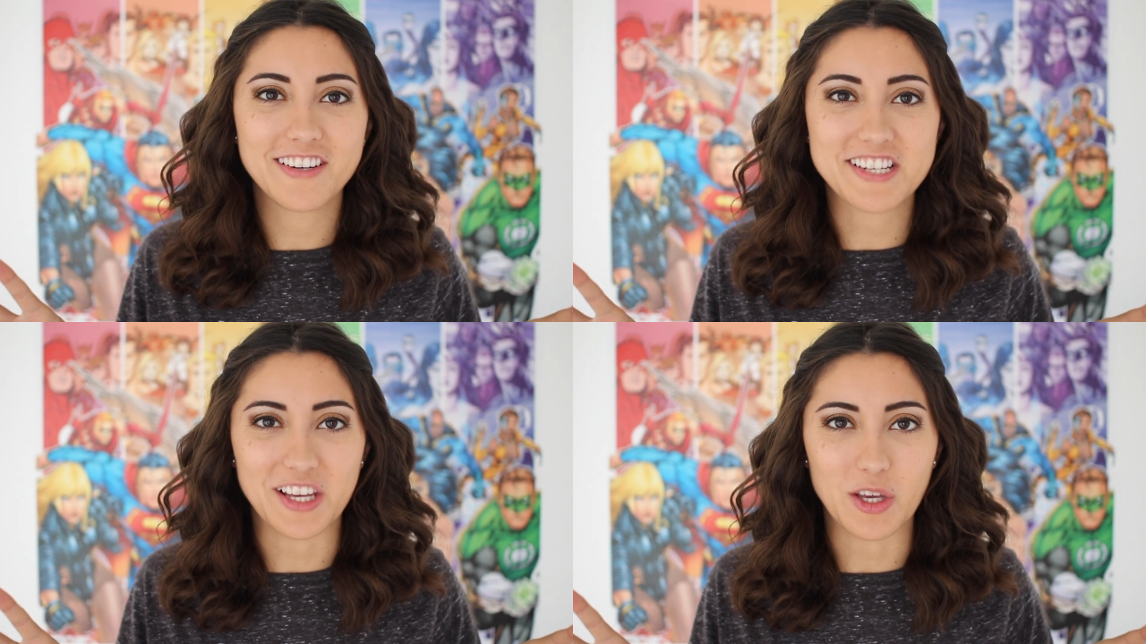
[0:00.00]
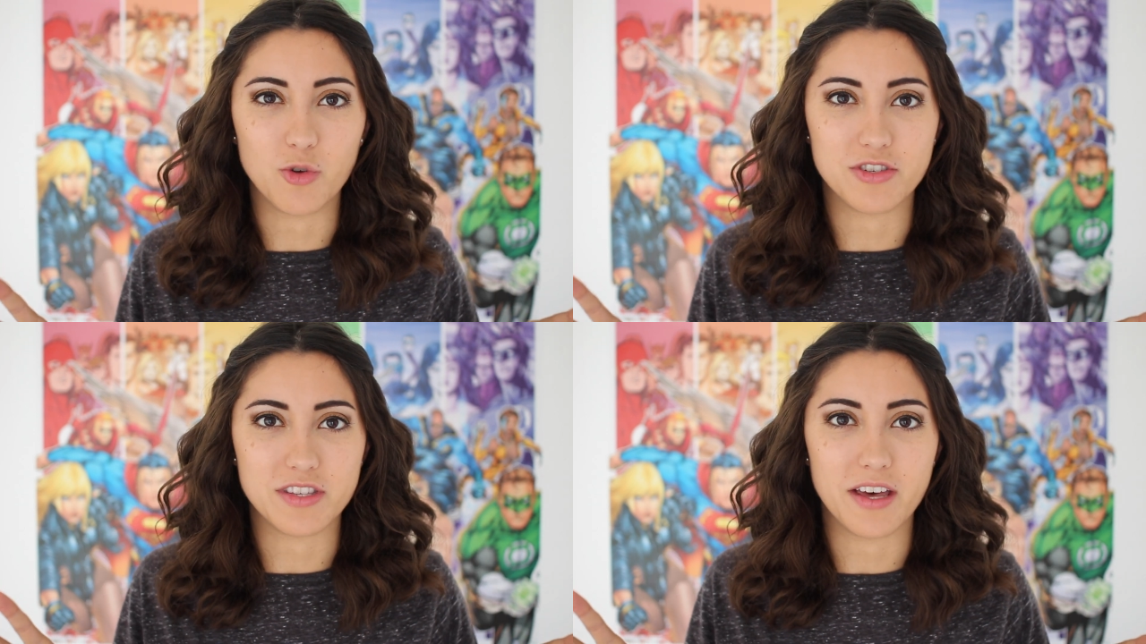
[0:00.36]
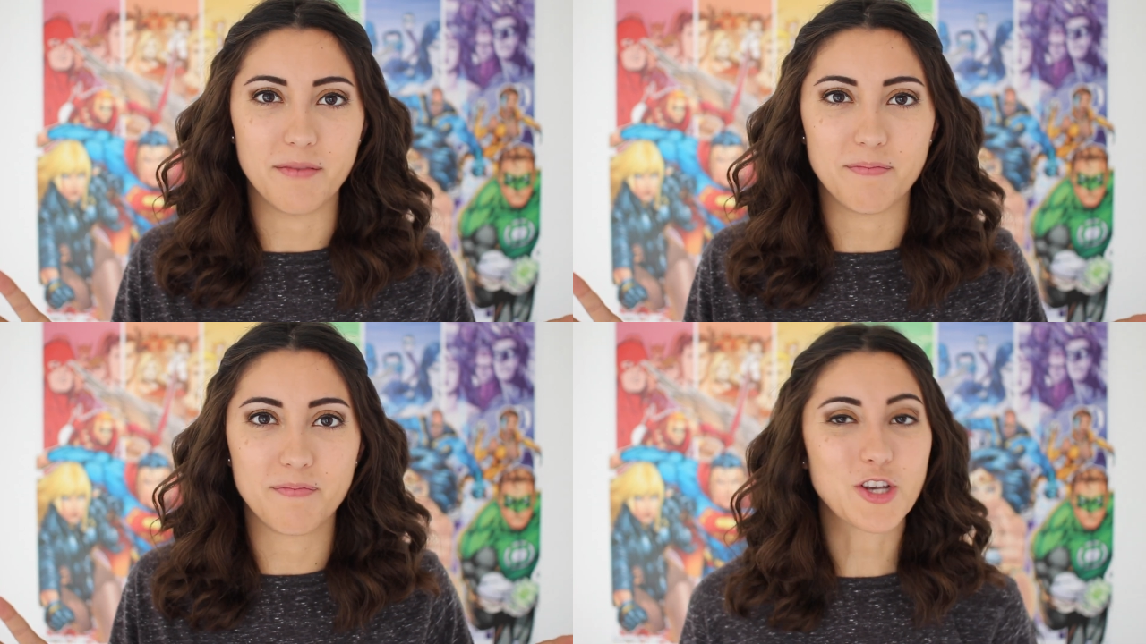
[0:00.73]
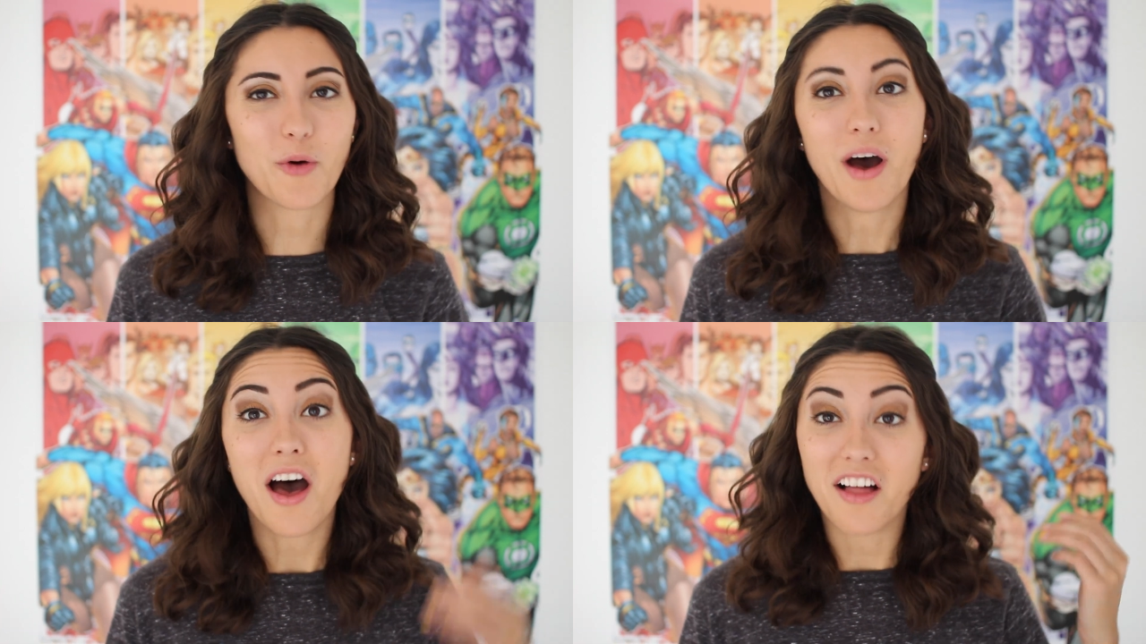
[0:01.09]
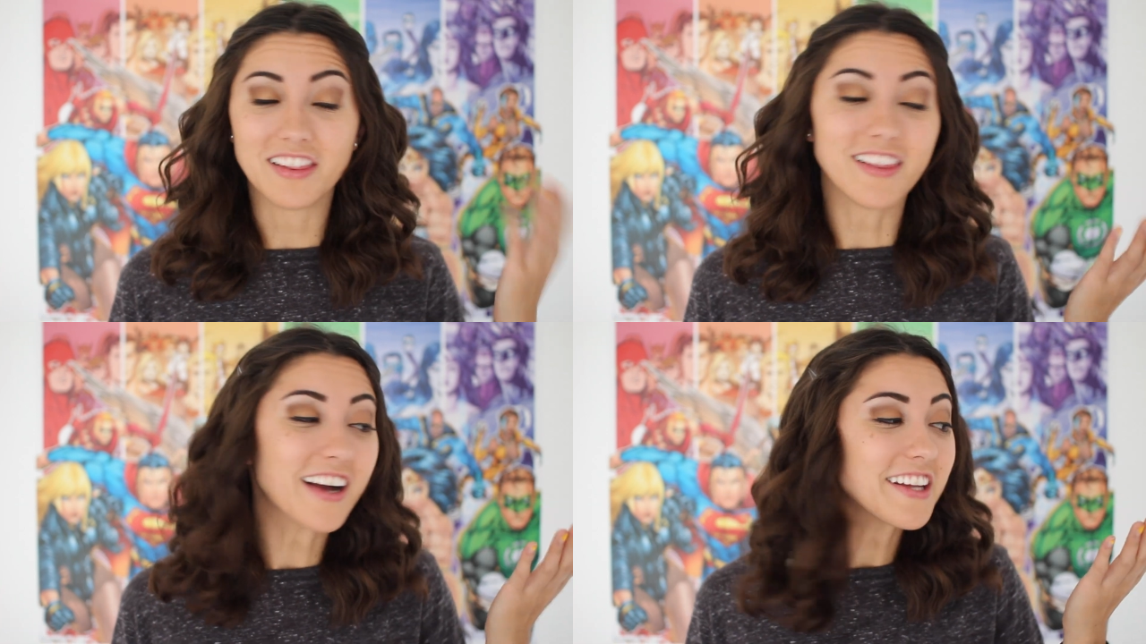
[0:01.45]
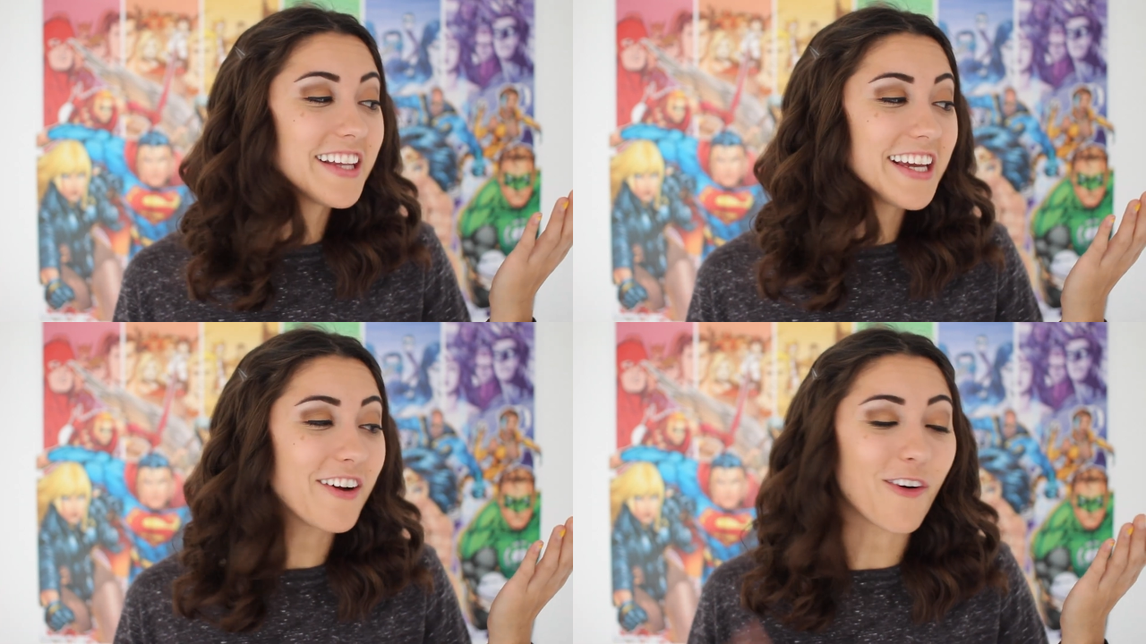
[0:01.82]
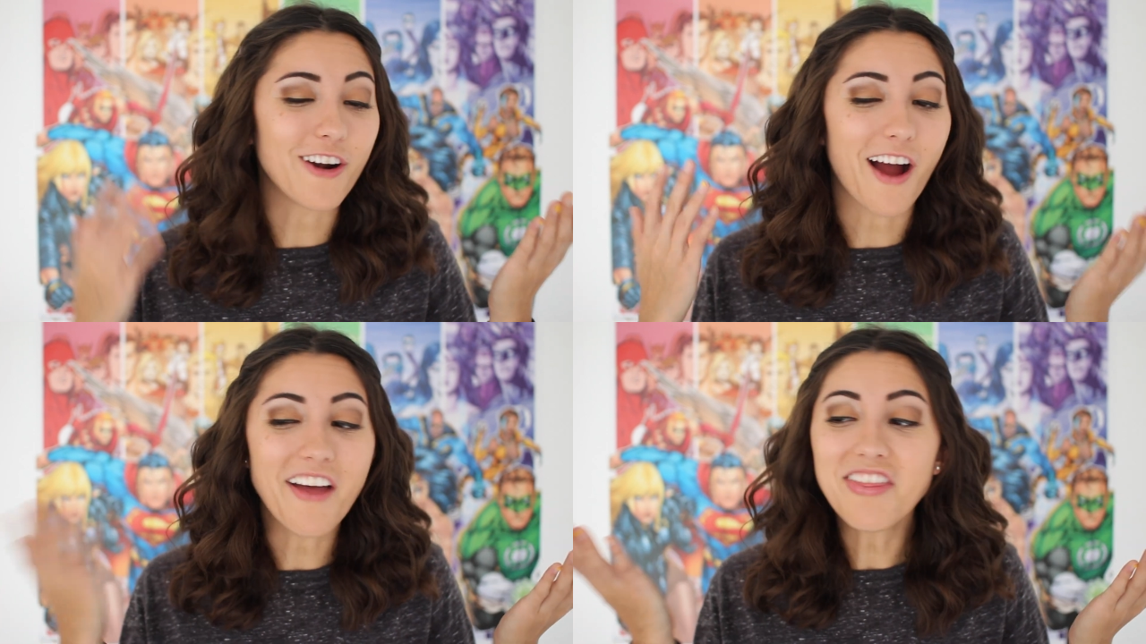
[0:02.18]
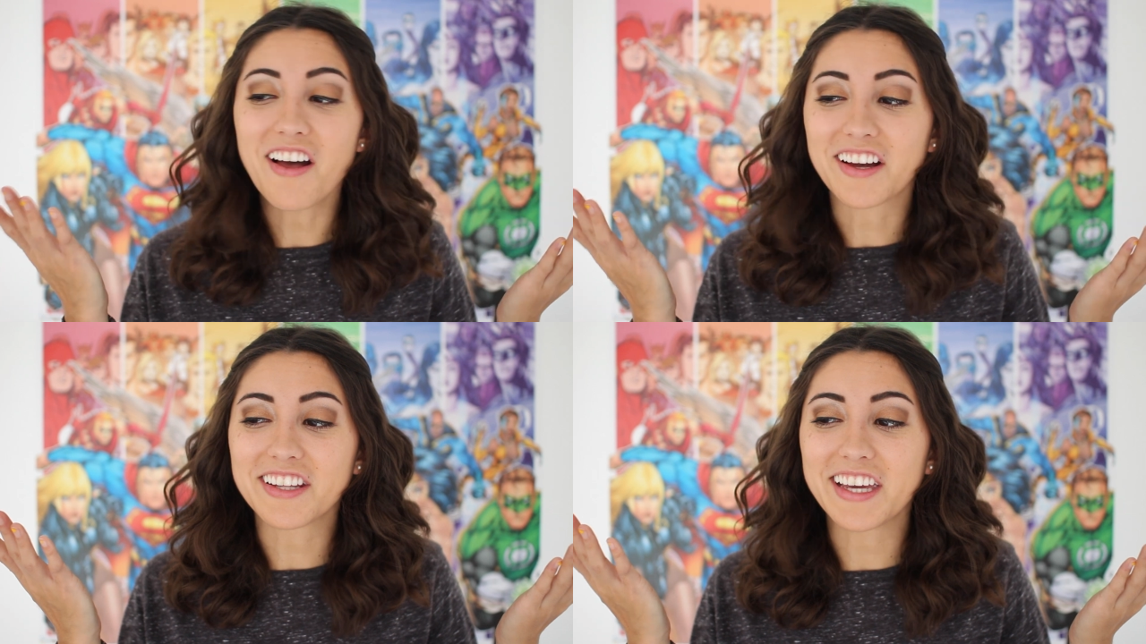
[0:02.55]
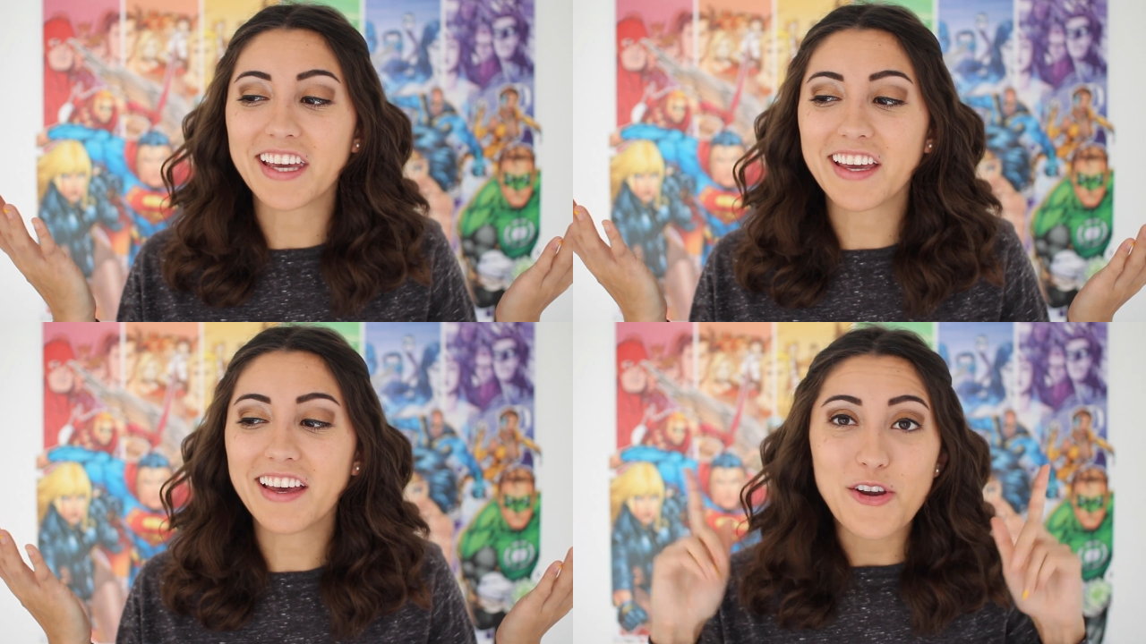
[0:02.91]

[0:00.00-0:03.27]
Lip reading: to use them. So, luckily or unluckily,